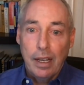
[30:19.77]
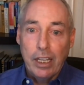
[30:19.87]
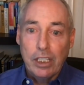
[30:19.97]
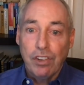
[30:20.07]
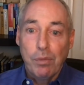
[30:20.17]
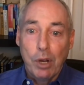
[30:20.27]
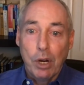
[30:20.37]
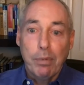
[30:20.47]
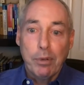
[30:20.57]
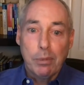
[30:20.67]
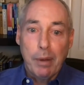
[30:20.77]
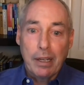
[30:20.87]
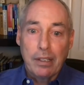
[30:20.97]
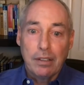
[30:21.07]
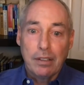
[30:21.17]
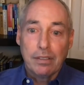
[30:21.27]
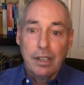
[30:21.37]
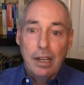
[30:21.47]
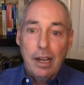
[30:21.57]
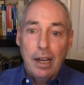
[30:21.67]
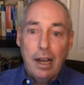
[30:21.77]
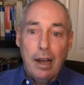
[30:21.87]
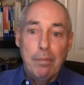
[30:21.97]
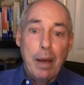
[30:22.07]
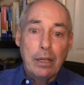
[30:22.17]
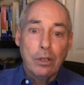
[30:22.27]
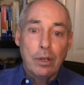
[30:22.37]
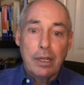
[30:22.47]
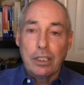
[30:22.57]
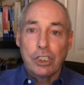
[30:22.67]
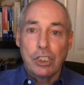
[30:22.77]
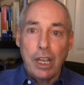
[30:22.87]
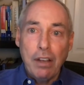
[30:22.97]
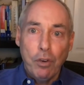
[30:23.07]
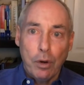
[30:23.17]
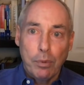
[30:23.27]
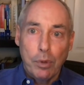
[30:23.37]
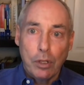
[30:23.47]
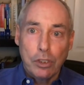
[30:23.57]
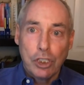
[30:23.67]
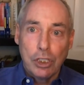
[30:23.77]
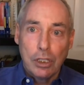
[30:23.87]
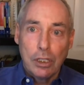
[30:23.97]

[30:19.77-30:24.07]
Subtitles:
is, from their perspective, a better and a safer approach